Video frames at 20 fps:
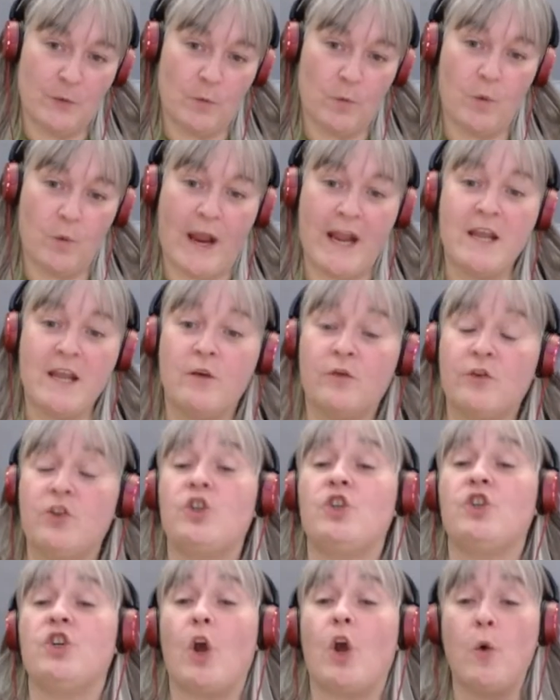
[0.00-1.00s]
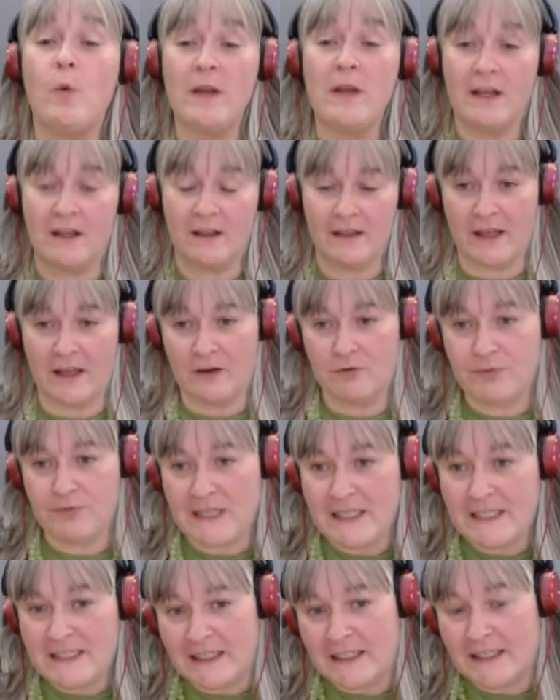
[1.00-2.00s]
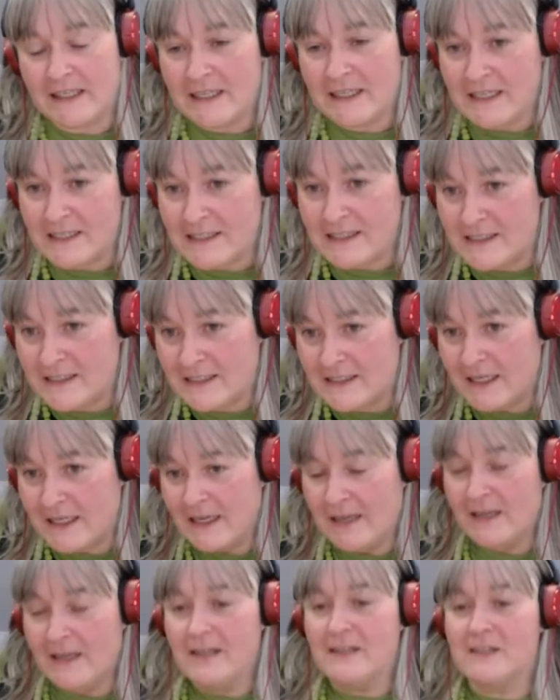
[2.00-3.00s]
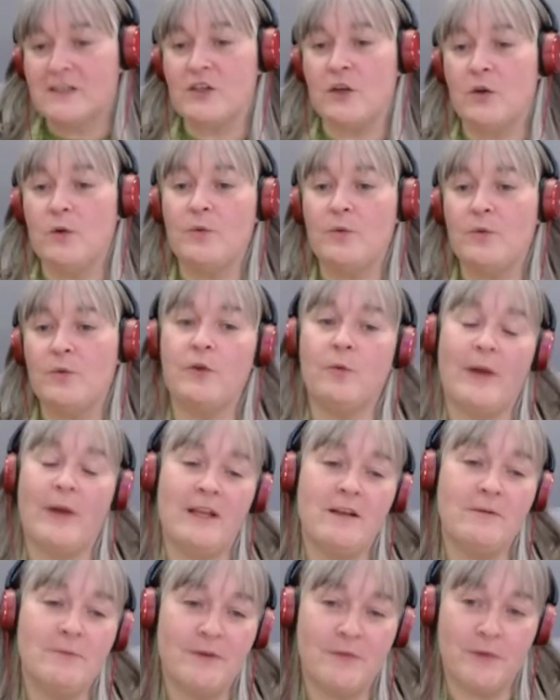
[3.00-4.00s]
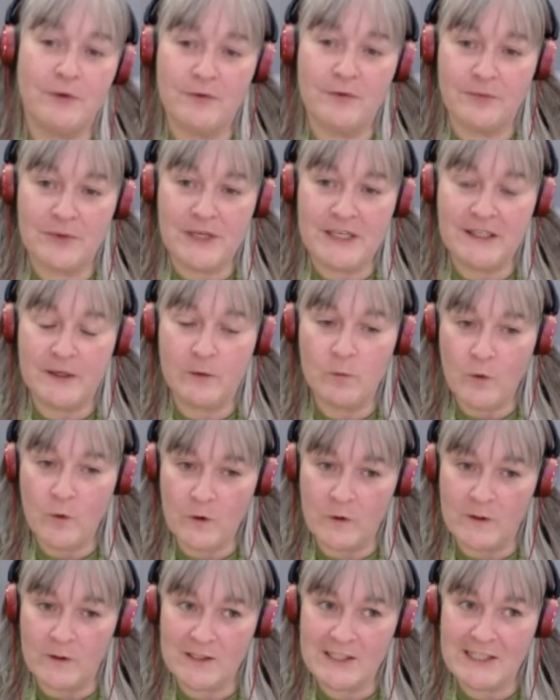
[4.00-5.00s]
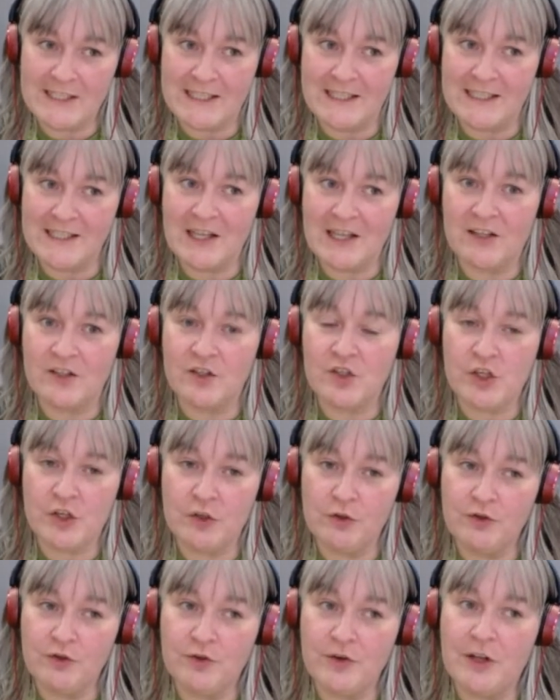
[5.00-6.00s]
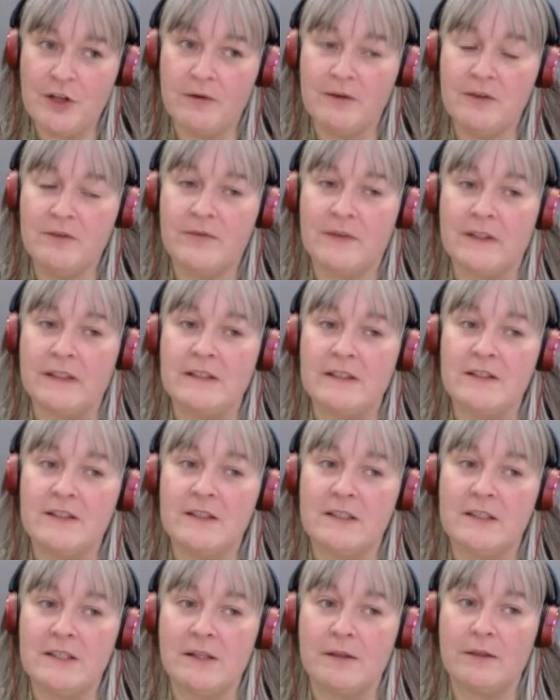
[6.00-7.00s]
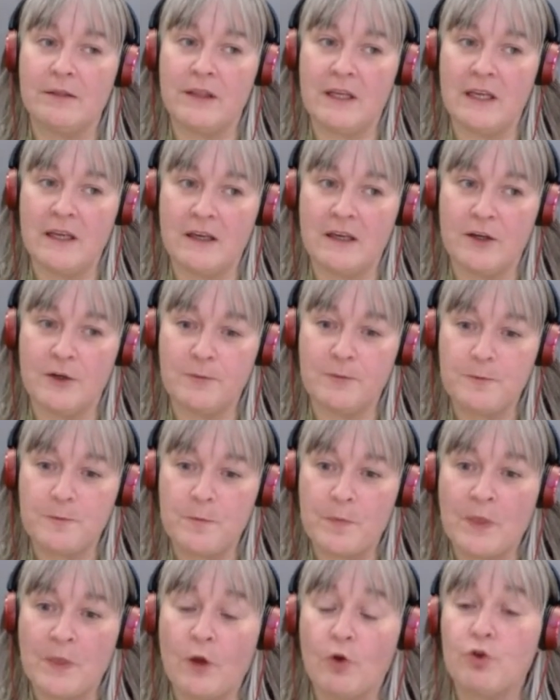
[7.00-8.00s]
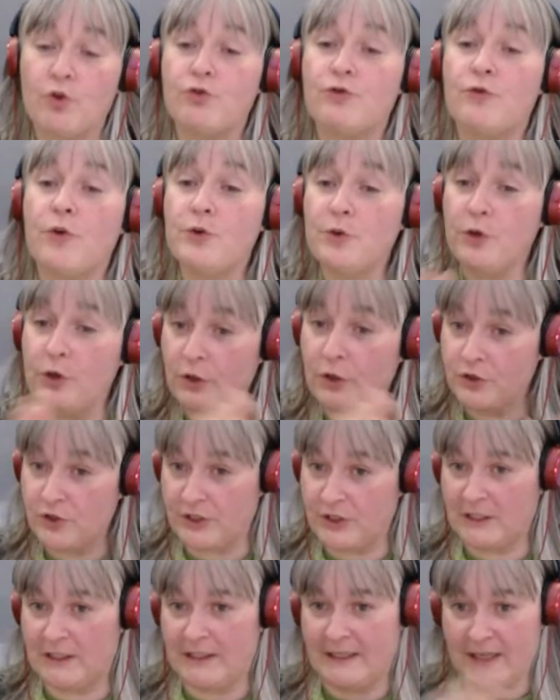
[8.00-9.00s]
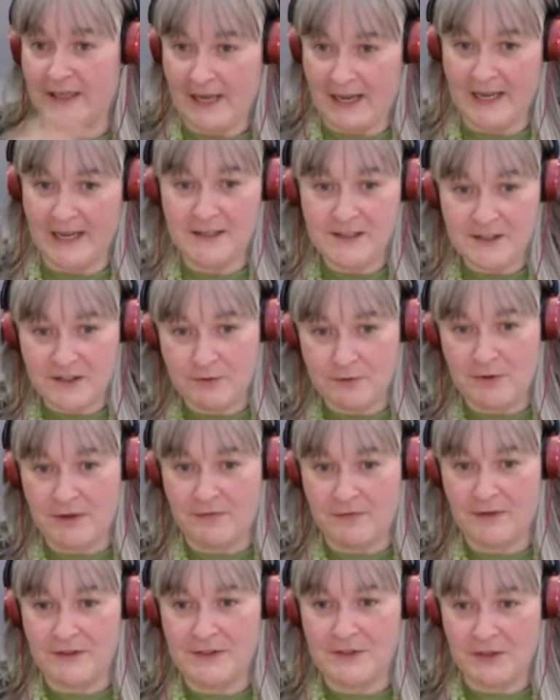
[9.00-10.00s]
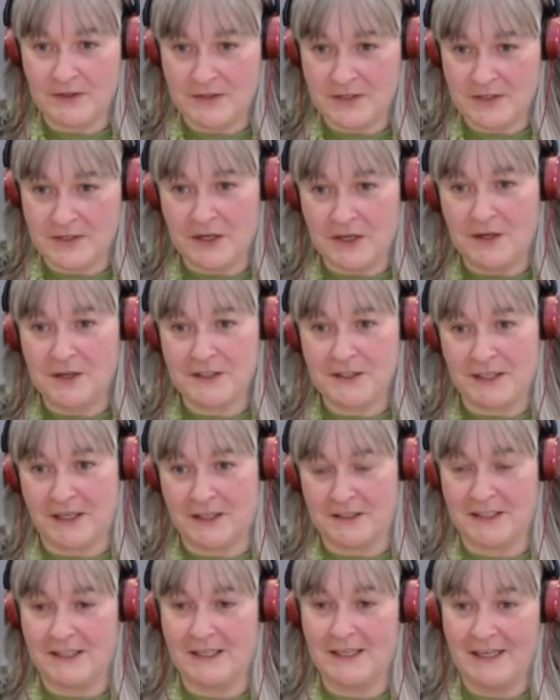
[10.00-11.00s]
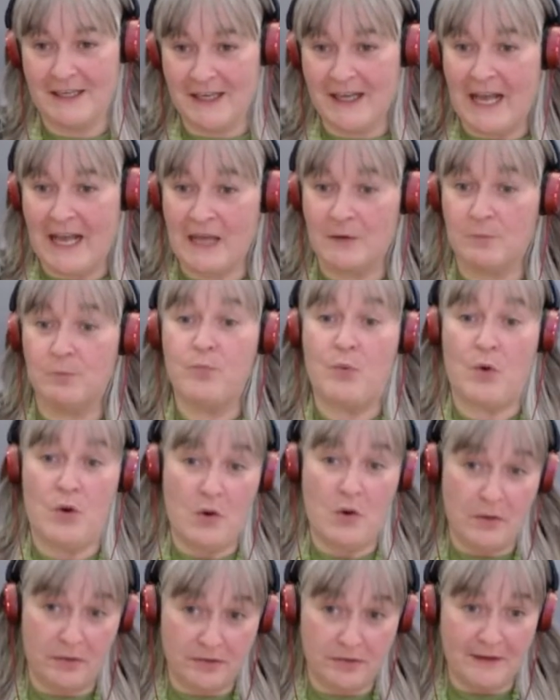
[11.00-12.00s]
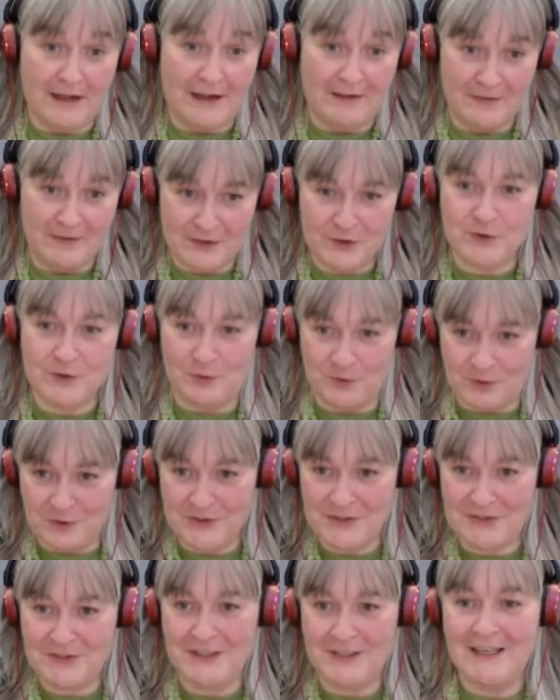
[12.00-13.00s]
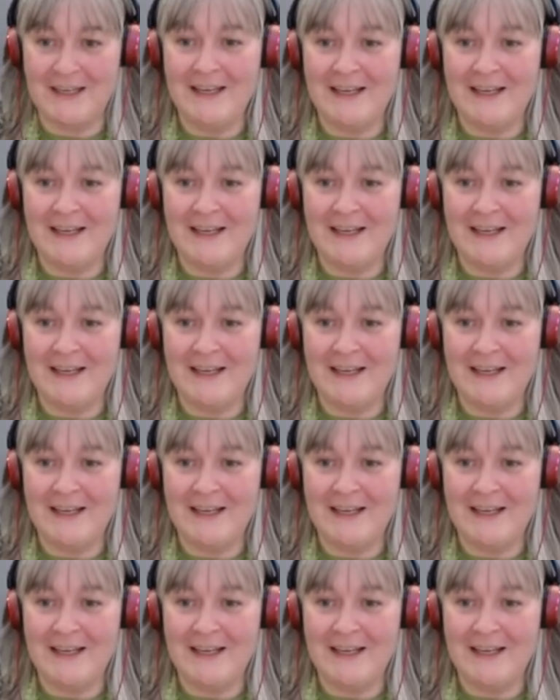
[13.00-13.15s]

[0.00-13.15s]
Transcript: way of showing their reading is. So, the way a river of reading works is that children are invited to think chronologically, hence the river. So you start at, at birth, at the source,